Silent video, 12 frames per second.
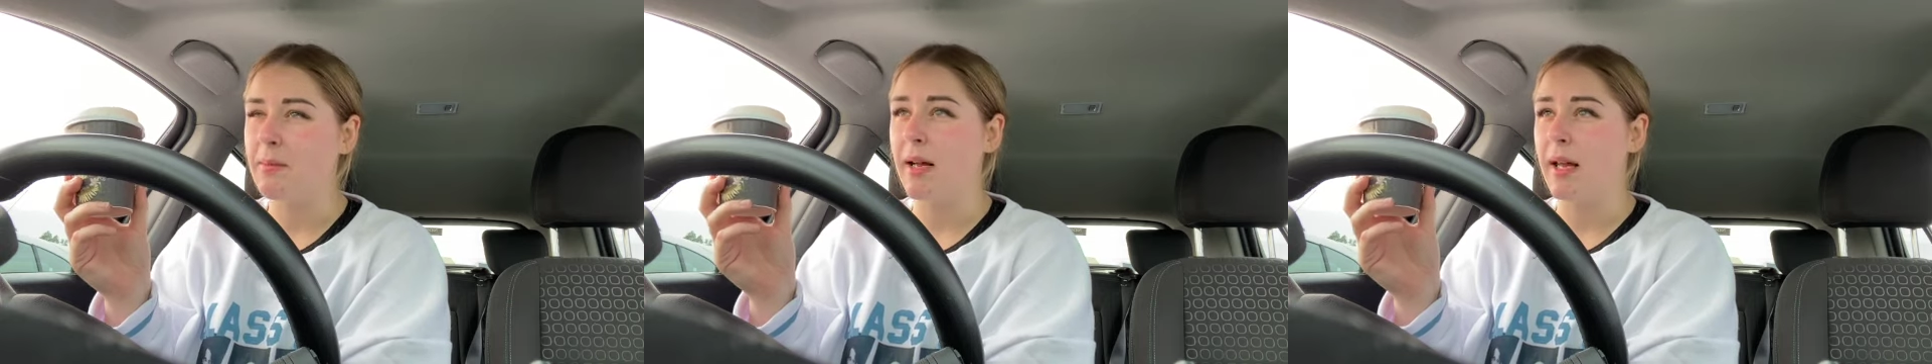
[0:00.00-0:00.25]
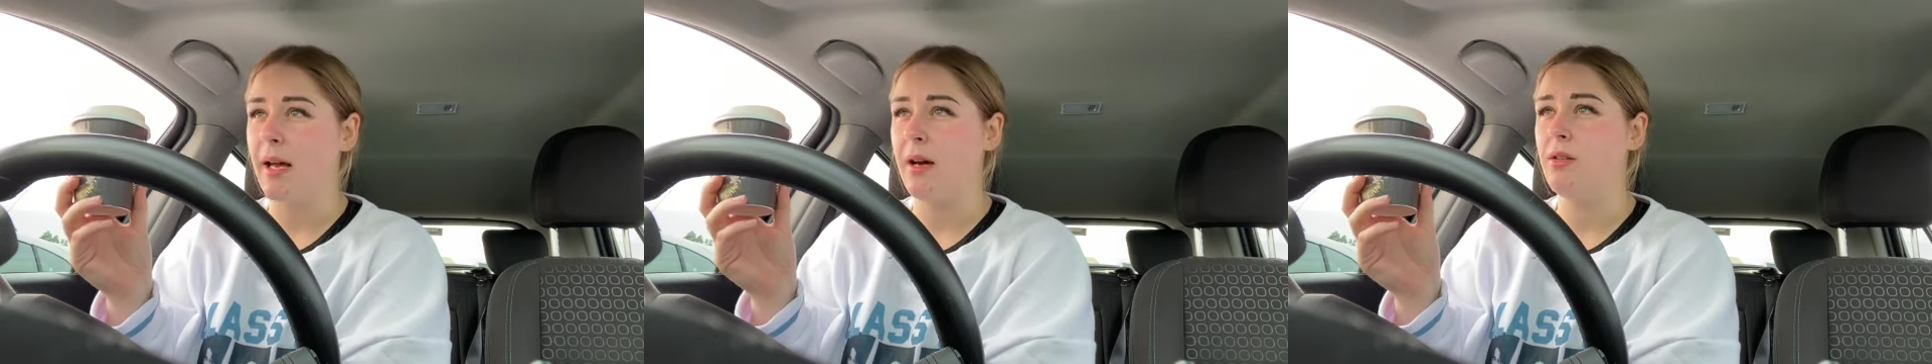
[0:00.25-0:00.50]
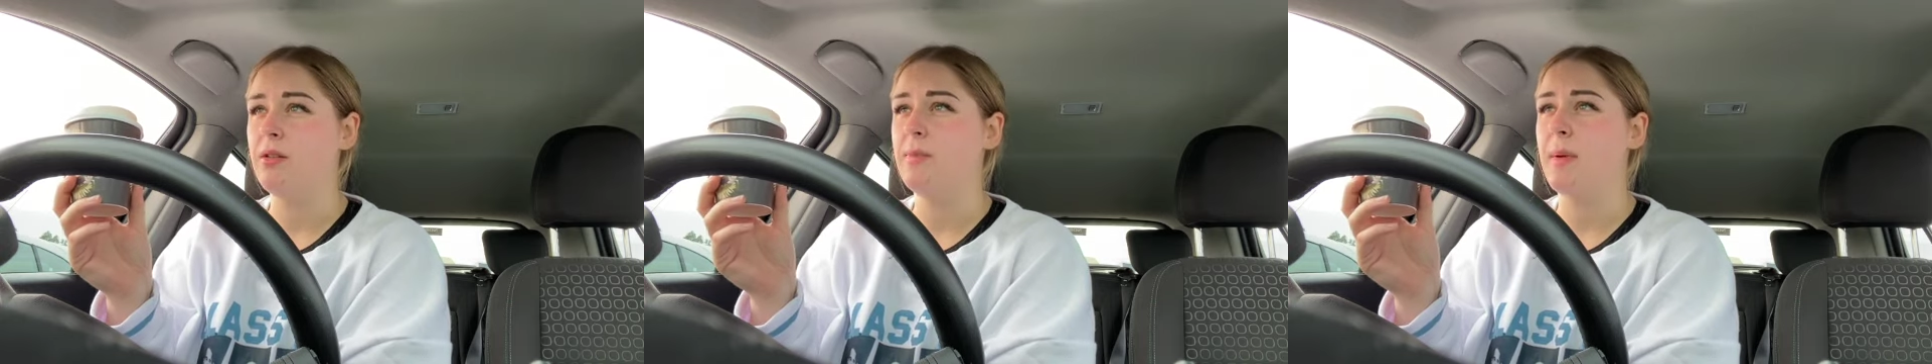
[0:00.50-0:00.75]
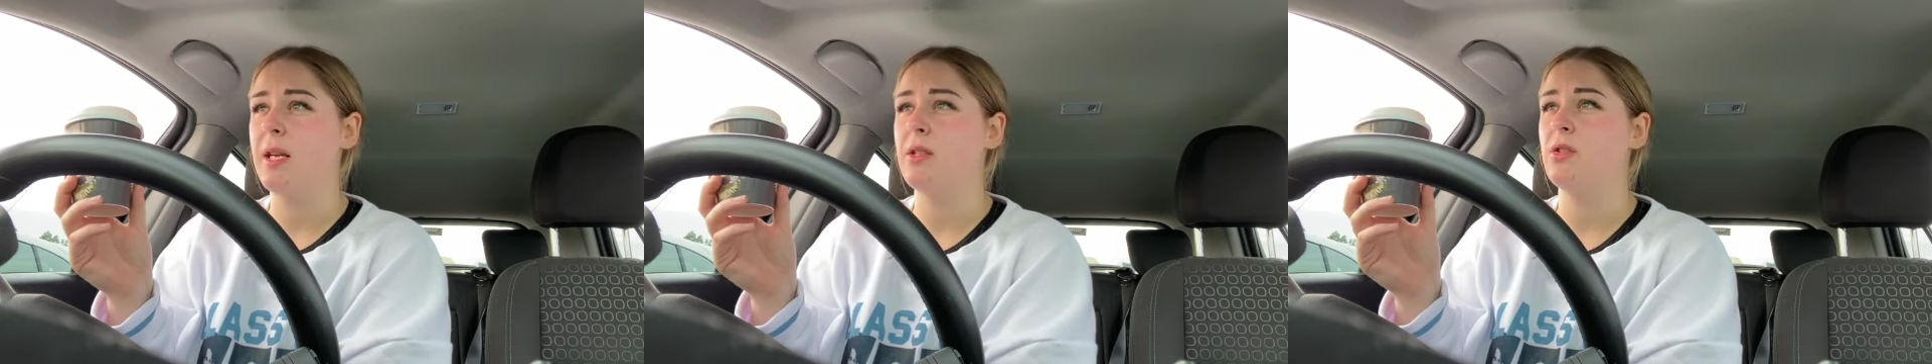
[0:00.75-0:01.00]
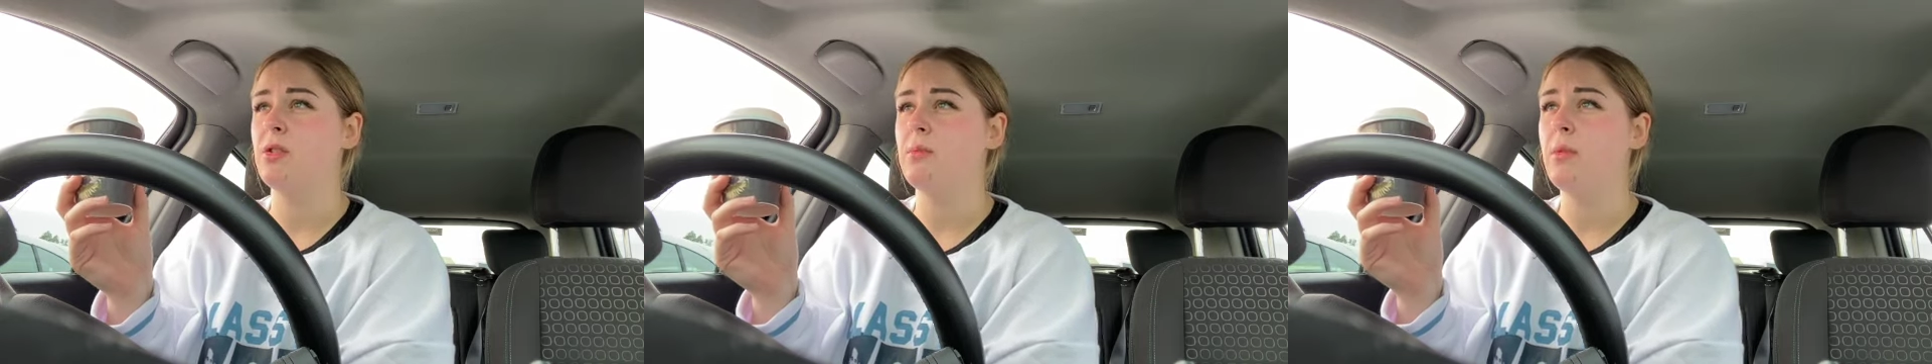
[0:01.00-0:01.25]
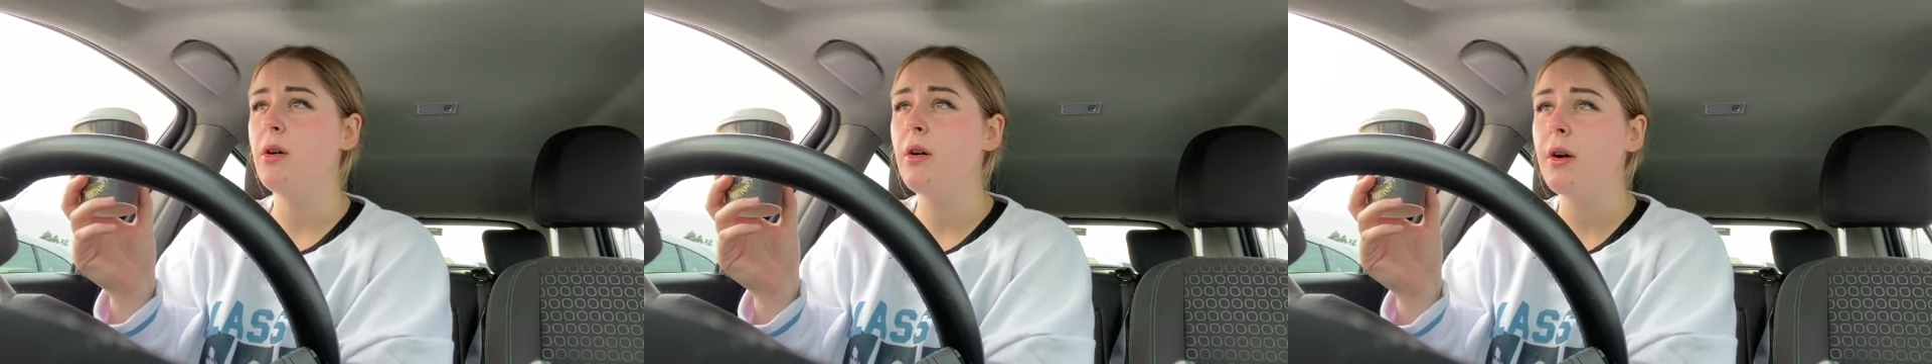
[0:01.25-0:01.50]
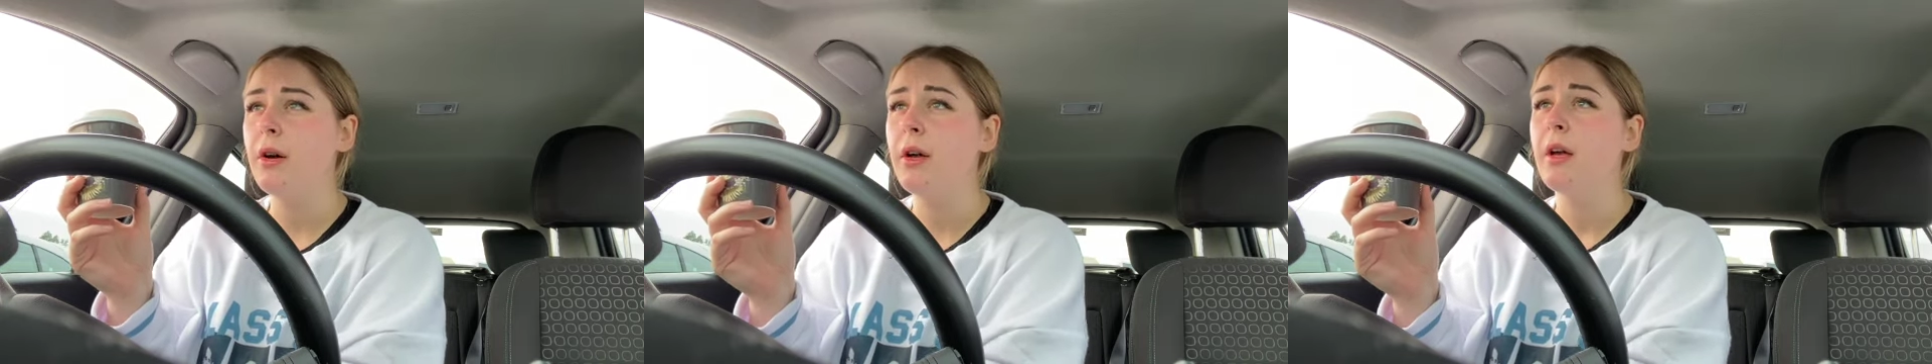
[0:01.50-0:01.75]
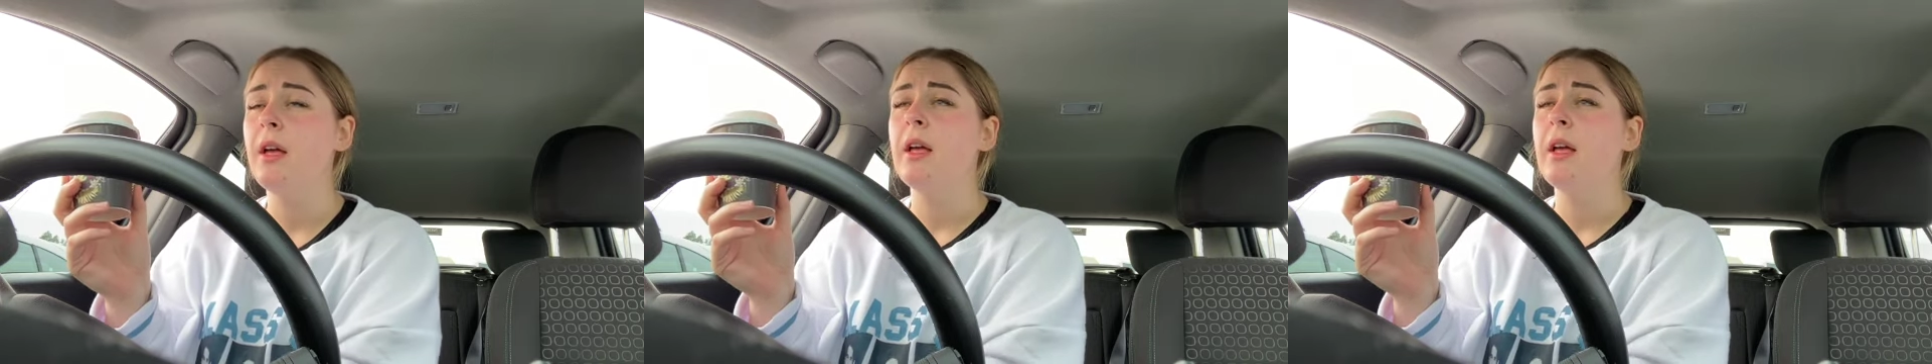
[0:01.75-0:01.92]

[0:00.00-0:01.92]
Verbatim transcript: my house because tomorrow